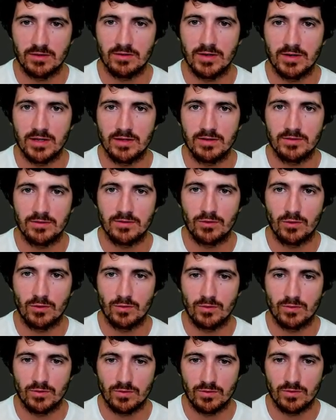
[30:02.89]
All right,
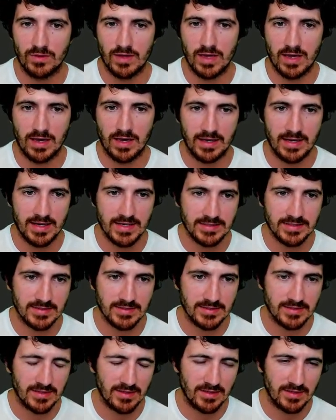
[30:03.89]
so yeah, I
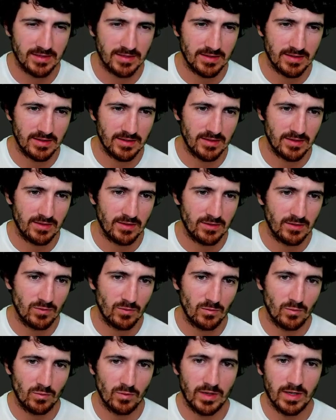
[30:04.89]
guess
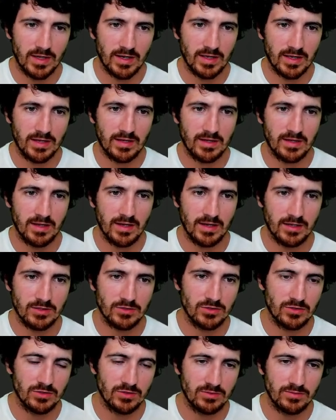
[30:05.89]
we gotta get the
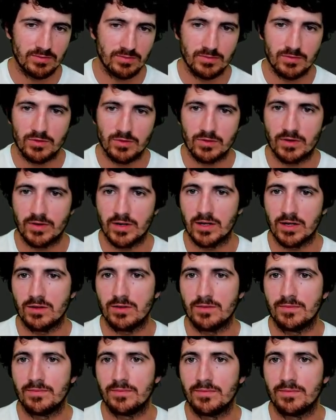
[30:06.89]
actual URL.